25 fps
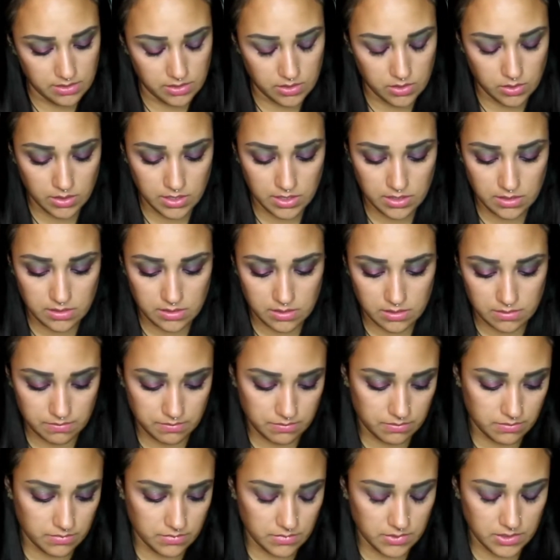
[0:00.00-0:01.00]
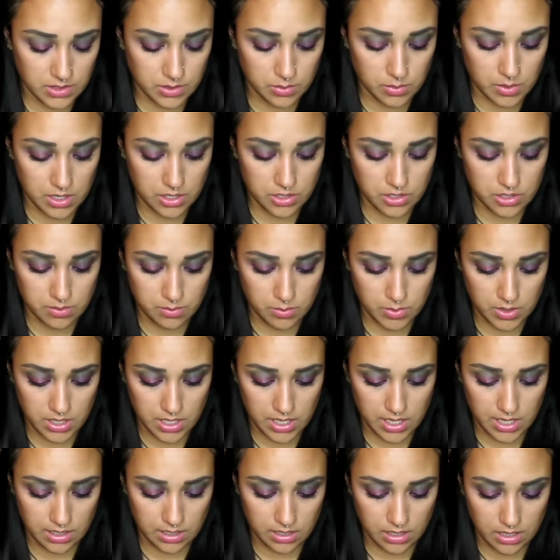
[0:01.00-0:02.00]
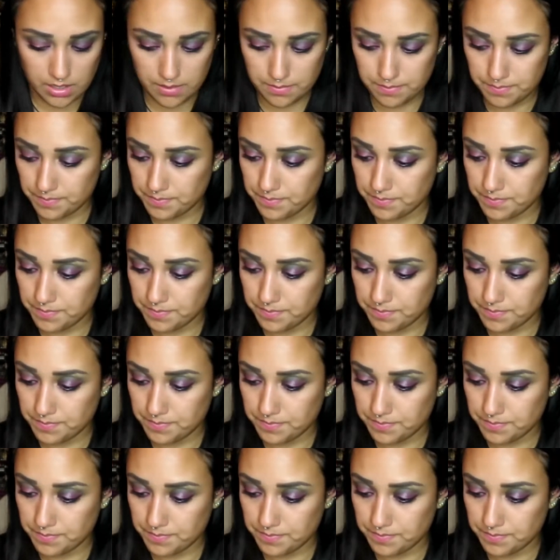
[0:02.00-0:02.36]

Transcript: So let's swatch them. Why the heck not?